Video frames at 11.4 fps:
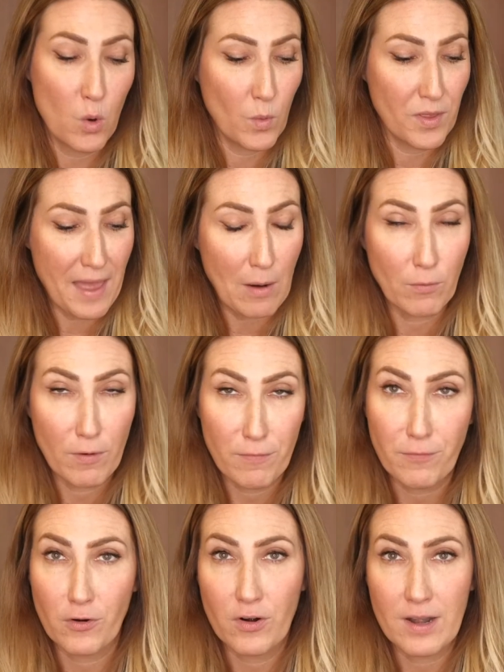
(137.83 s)
without
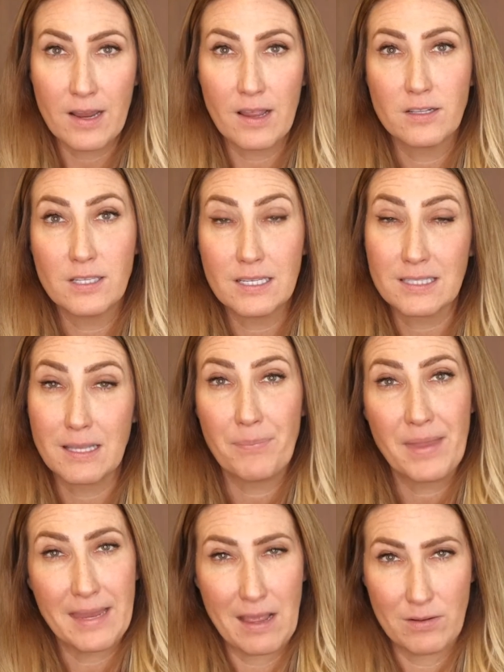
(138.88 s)
referring to
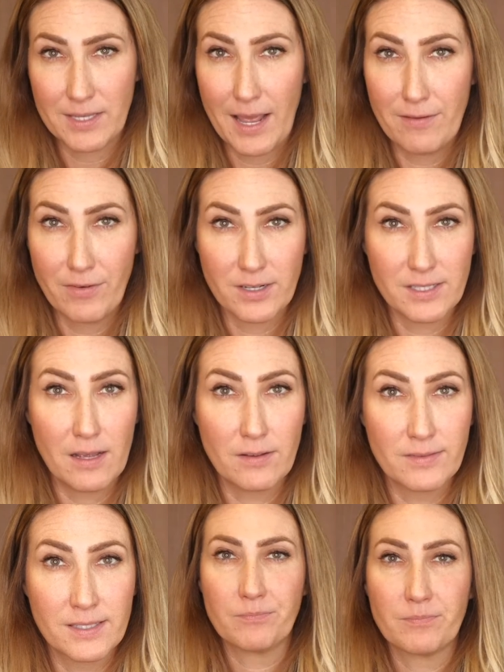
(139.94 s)
something outside of ourselves?